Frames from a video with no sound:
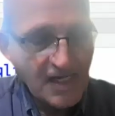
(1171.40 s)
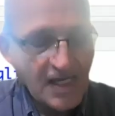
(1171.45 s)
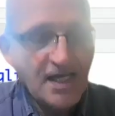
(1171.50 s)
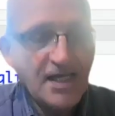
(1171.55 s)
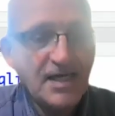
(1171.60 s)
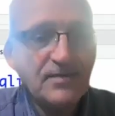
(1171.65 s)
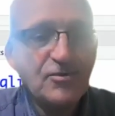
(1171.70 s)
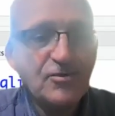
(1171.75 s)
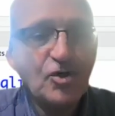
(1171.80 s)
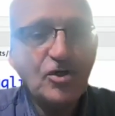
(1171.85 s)

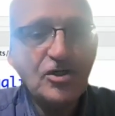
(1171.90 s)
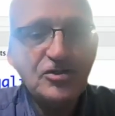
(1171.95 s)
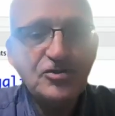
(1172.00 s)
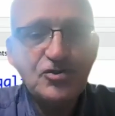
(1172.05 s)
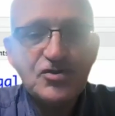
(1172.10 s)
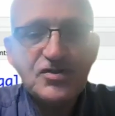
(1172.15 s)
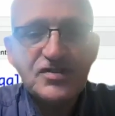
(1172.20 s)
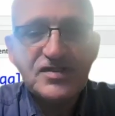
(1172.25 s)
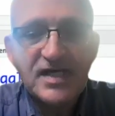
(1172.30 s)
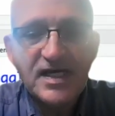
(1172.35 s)
and I'm going
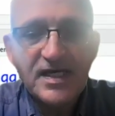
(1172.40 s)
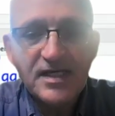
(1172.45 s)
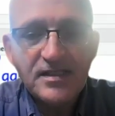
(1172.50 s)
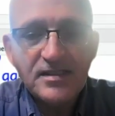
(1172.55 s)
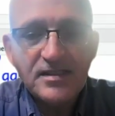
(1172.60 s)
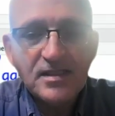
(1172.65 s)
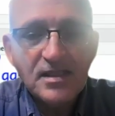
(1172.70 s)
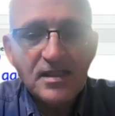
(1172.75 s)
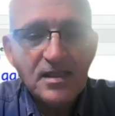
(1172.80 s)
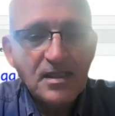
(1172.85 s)
to
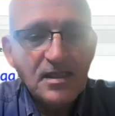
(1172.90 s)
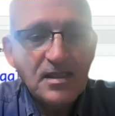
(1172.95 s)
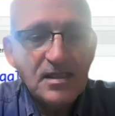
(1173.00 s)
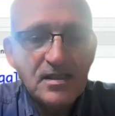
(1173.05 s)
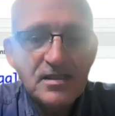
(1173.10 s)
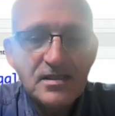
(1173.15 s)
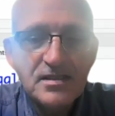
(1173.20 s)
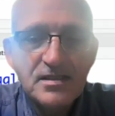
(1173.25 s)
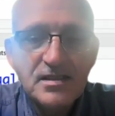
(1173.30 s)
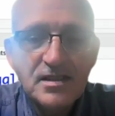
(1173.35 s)
say,
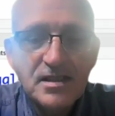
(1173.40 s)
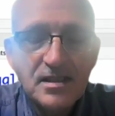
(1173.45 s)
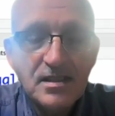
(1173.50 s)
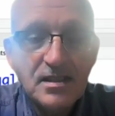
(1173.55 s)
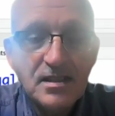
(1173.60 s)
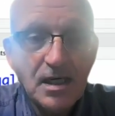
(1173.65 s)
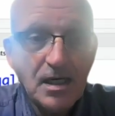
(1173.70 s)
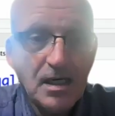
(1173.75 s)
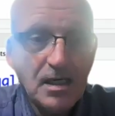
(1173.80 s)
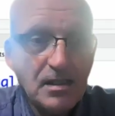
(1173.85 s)

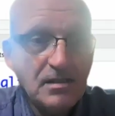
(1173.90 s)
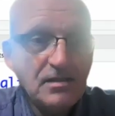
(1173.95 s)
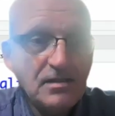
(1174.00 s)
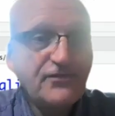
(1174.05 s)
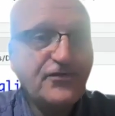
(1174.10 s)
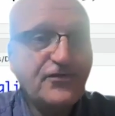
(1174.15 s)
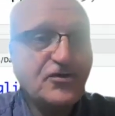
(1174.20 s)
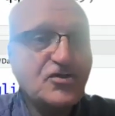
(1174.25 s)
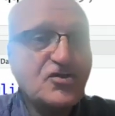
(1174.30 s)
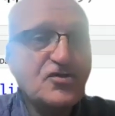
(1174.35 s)

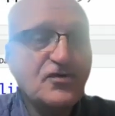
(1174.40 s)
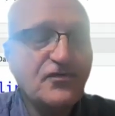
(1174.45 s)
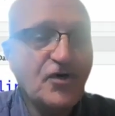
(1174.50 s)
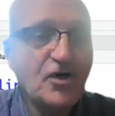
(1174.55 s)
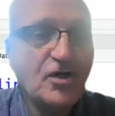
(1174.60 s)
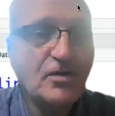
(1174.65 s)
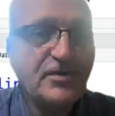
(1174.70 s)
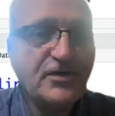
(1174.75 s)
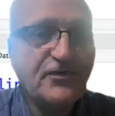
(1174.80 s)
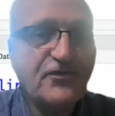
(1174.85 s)
first of
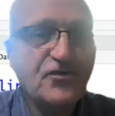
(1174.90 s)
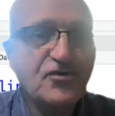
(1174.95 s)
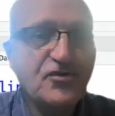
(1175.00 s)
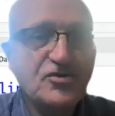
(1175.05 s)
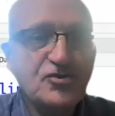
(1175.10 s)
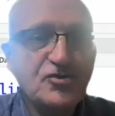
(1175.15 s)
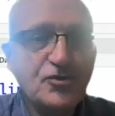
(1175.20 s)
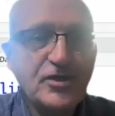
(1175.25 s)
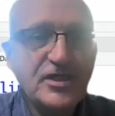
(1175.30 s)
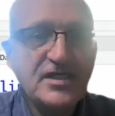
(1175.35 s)
all, before
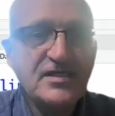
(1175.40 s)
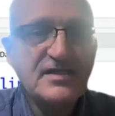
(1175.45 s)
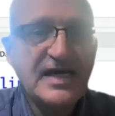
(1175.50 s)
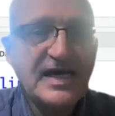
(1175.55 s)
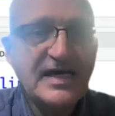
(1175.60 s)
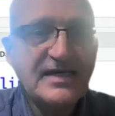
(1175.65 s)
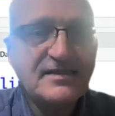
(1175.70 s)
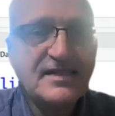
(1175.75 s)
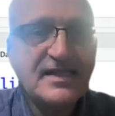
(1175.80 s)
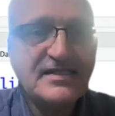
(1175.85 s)
doing
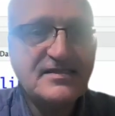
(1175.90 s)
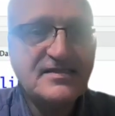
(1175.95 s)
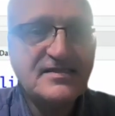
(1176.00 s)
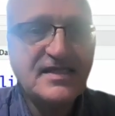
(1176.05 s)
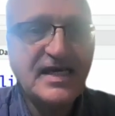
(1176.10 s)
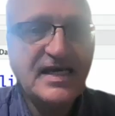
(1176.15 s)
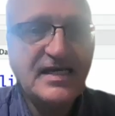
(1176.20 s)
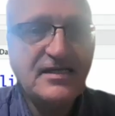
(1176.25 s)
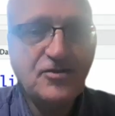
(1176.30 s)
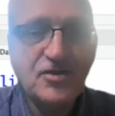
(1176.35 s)
that, let's
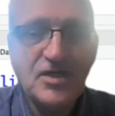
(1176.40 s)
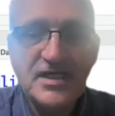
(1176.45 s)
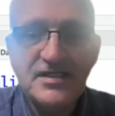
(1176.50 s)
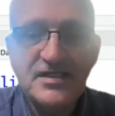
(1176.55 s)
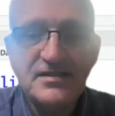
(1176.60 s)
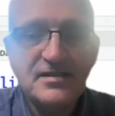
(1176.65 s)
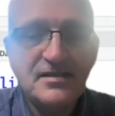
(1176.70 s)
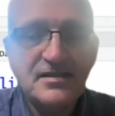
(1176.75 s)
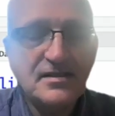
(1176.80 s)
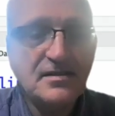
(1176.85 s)

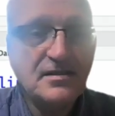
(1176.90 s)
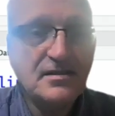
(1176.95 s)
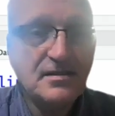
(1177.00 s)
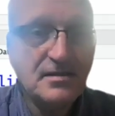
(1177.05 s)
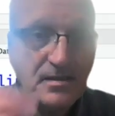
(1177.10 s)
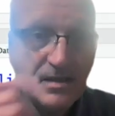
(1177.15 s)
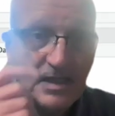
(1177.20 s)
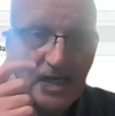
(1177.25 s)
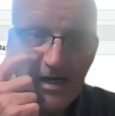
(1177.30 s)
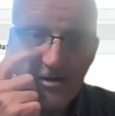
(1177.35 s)
calculate
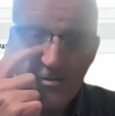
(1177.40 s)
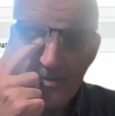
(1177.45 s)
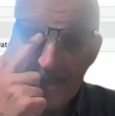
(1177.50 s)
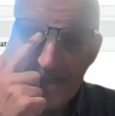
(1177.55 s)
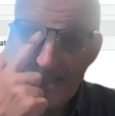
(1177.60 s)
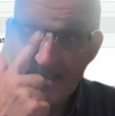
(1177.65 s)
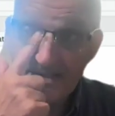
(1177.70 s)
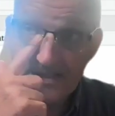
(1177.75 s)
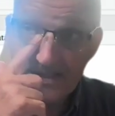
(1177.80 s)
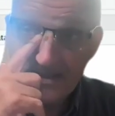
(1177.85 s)
how
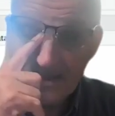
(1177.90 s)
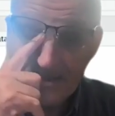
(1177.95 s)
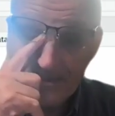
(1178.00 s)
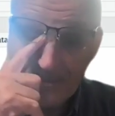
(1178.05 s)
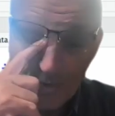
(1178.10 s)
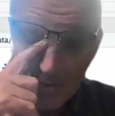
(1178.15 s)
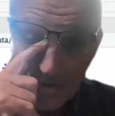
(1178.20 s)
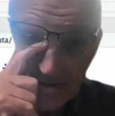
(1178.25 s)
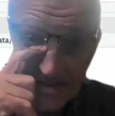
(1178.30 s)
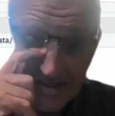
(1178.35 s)
many data
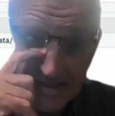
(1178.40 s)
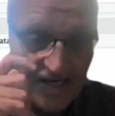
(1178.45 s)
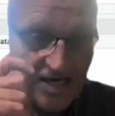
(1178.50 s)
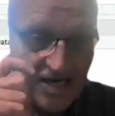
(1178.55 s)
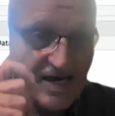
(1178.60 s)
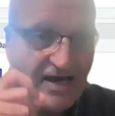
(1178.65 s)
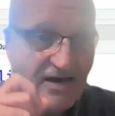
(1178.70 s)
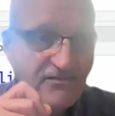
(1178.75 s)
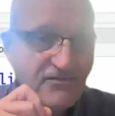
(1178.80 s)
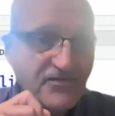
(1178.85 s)
points I
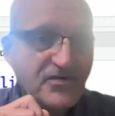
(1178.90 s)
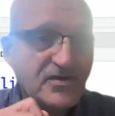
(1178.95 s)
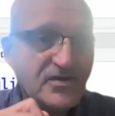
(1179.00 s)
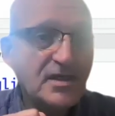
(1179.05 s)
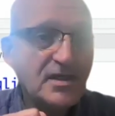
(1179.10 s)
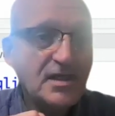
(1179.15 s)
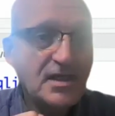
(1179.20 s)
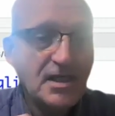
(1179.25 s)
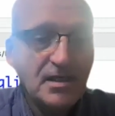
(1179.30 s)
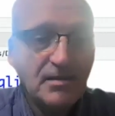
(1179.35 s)
have
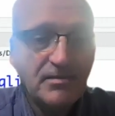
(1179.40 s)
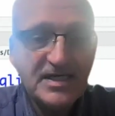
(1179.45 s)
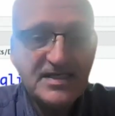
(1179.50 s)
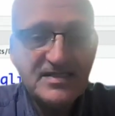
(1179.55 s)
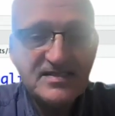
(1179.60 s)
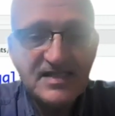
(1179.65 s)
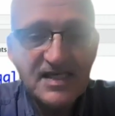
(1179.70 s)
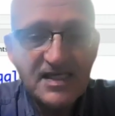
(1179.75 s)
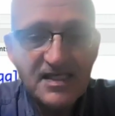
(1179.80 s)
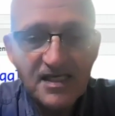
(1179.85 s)
by
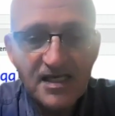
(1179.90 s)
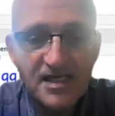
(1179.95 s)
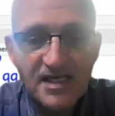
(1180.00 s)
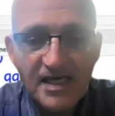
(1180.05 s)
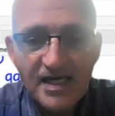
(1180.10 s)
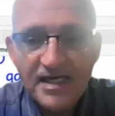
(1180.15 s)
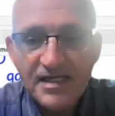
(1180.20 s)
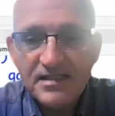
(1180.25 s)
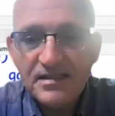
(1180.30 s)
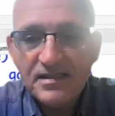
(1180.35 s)
saying
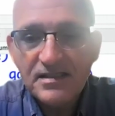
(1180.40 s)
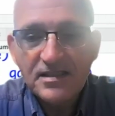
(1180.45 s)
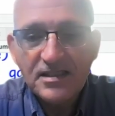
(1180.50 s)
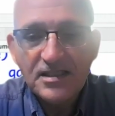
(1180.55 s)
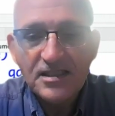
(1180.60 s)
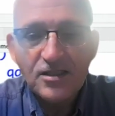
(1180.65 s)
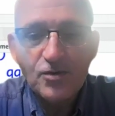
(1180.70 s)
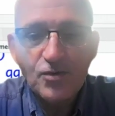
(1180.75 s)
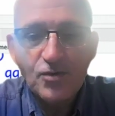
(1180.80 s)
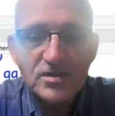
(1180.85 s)
n
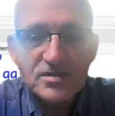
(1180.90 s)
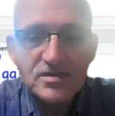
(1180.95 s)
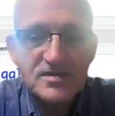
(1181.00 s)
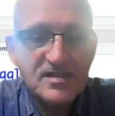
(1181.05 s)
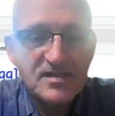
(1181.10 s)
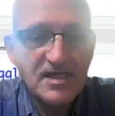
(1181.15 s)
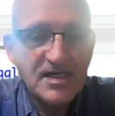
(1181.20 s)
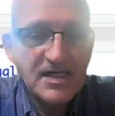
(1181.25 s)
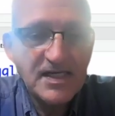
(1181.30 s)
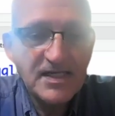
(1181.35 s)
equals
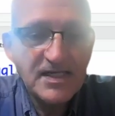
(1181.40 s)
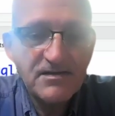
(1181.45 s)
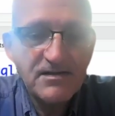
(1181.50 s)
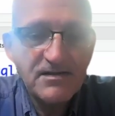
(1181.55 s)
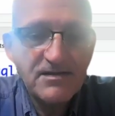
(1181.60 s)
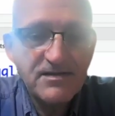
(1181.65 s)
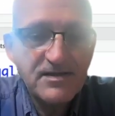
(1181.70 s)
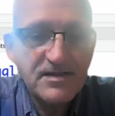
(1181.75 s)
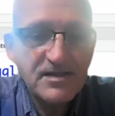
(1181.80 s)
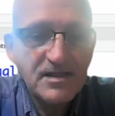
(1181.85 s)
the
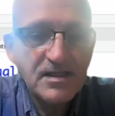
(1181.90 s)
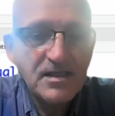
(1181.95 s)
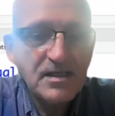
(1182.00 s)
length